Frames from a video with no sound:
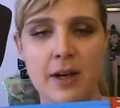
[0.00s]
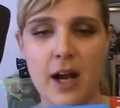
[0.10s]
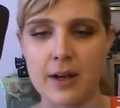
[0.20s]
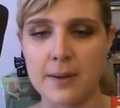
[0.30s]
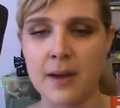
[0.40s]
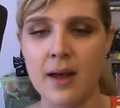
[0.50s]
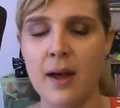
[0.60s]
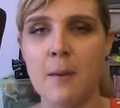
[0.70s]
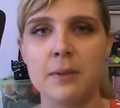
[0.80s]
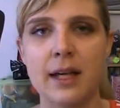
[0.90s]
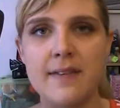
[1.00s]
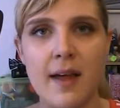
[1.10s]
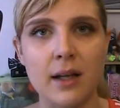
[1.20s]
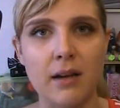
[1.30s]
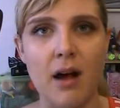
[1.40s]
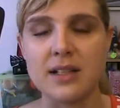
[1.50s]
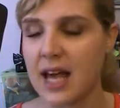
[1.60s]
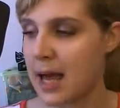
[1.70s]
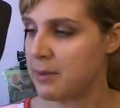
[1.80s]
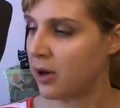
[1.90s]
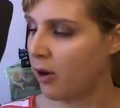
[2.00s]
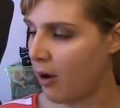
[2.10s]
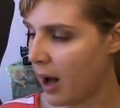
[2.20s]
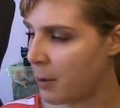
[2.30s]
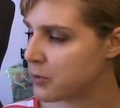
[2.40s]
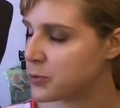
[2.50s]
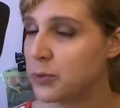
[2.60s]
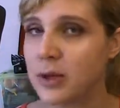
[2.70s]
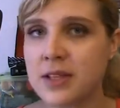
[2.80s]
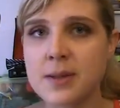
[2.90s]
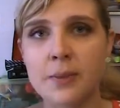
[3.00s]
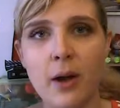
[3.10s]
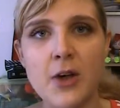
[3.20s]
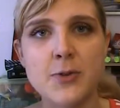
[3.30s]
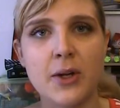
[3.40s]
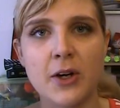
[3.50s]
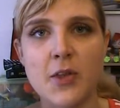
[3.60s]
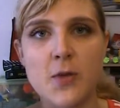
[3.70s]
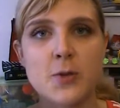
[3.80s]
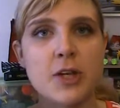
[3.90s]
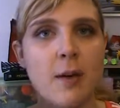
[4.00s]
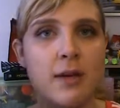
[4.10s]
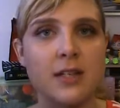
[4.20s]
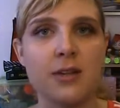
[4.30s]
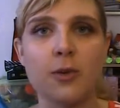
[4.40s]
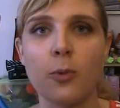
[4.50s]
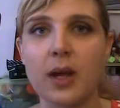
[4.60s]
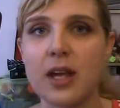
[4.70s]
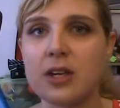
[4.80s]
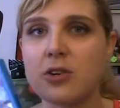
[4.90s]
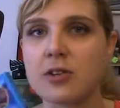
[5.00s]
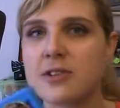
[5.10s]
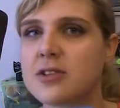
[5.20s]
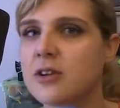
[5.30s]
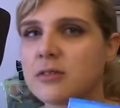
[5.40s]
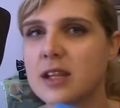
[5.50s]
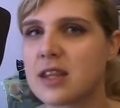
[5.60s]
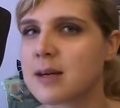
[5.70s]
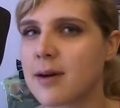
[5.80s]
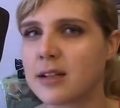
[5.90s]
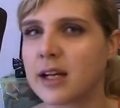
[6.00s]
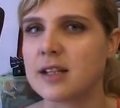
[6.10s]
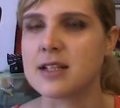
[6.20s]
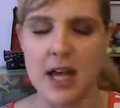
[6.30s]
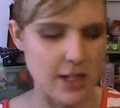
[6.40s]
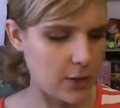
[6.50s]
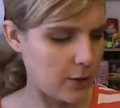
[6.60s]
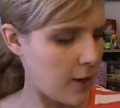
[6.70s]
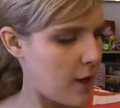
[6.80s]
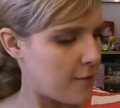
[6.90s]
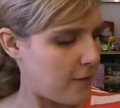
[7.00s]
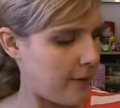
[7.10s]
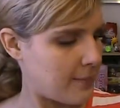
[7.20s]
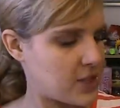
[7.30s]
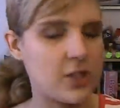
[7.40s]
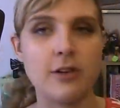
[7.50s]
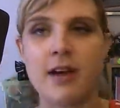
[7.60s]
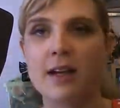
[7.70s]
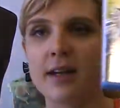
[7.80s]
I already played that a long time ago. I was really surprised when I heard this was coming to the Wii U, because you don't really think about like Nintendo for mature rated